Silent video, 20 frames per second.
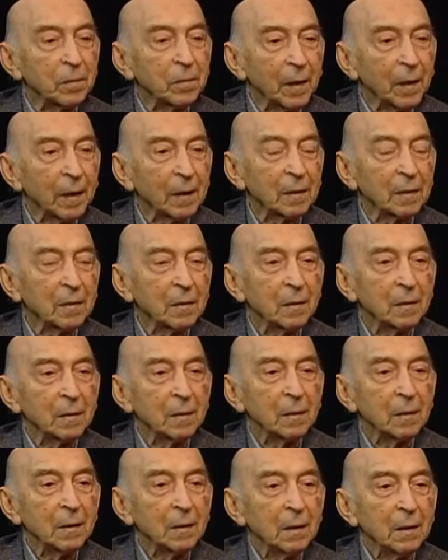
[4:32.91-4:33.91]
fact,
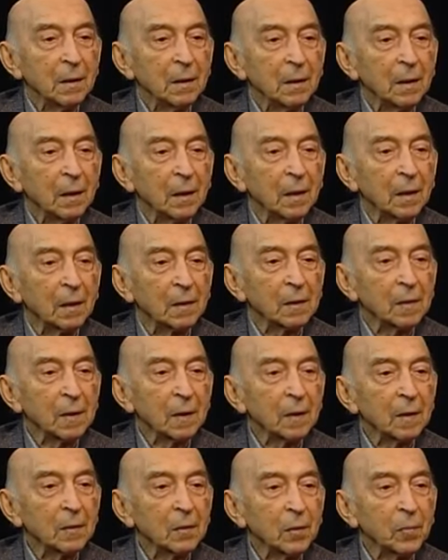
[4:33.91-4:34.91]

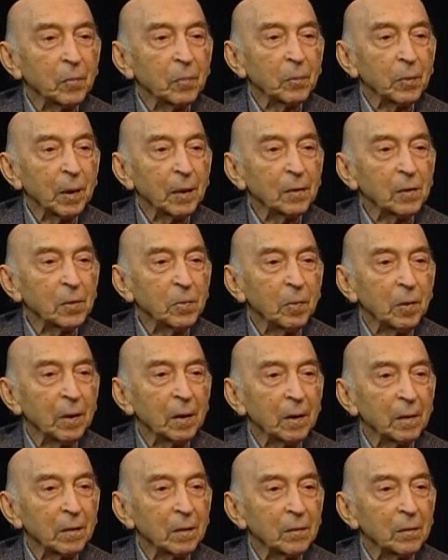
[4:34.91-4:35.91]
Senator
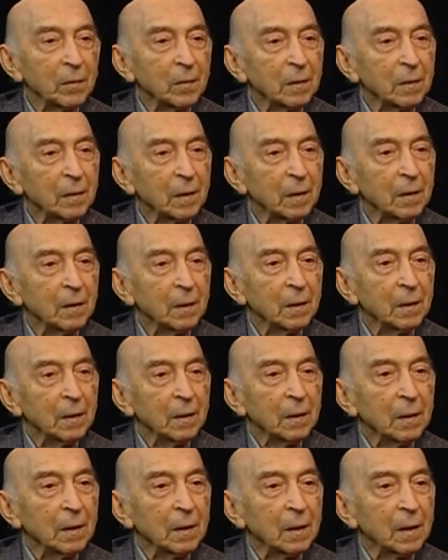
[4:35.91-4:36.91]
Proxmire,
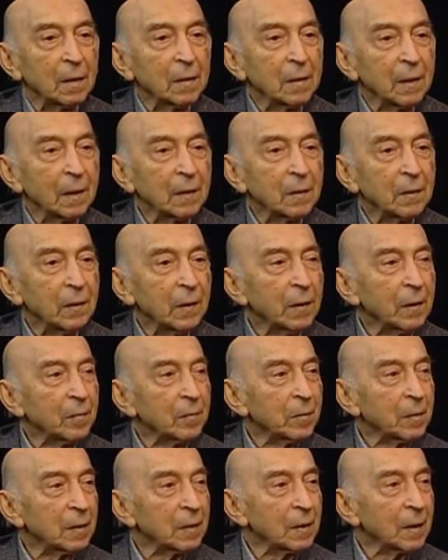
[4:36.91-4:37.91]
at that time
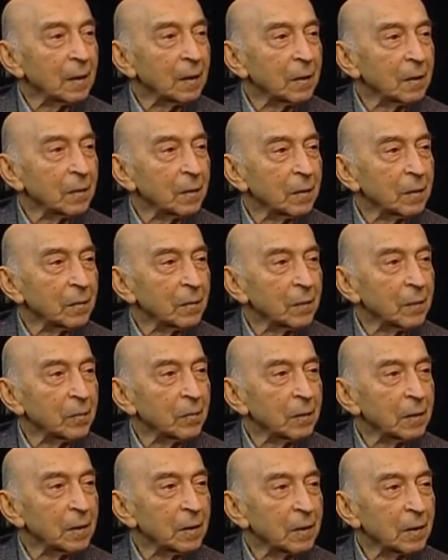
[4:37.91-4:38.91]
a senator from
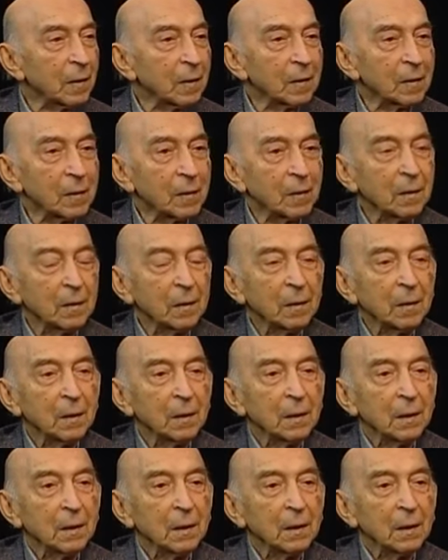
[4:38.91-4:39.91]
Wisconsin,
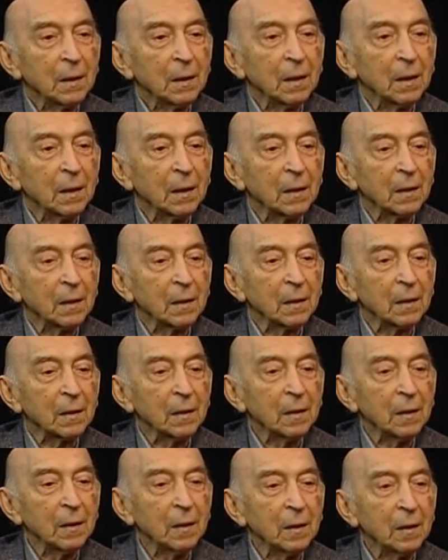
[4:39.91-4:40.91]

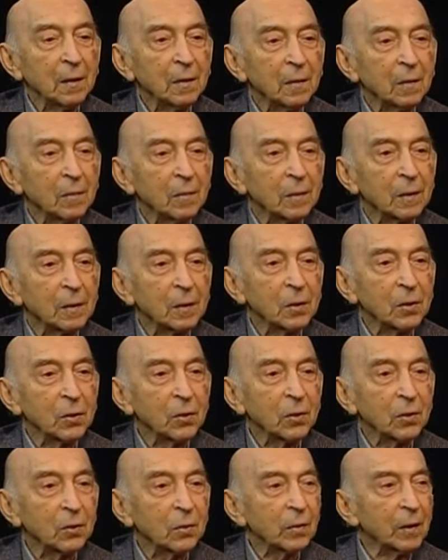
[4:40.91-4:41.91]
he was
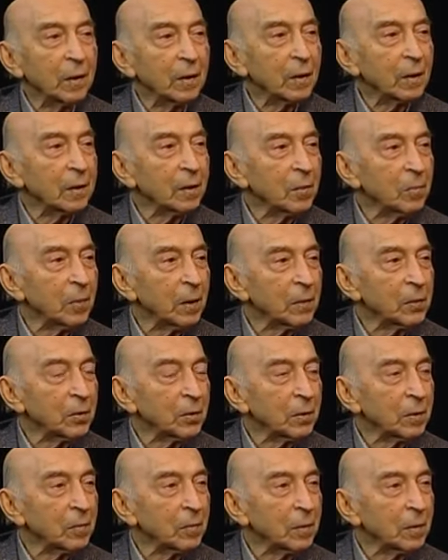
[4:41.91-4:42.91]
looking at the
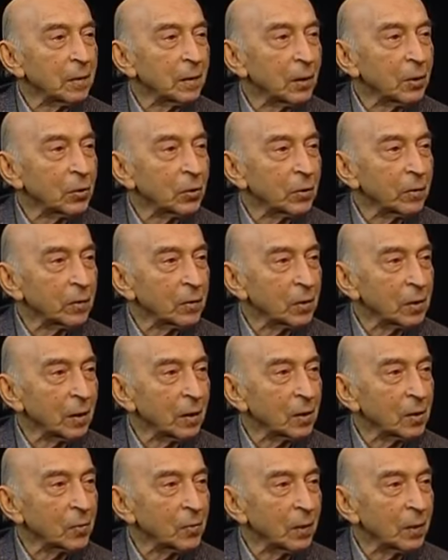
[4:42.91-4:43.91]
budget of the National
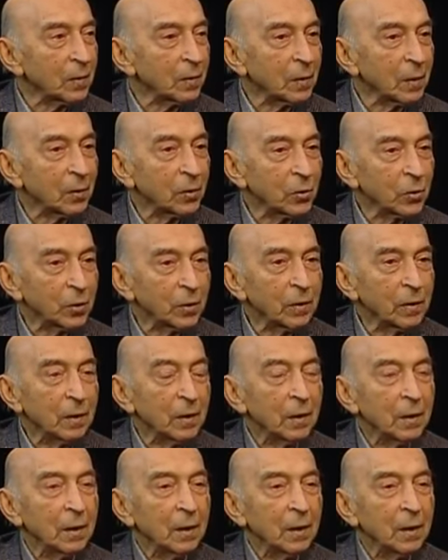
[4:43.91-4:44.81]
Science Foundation,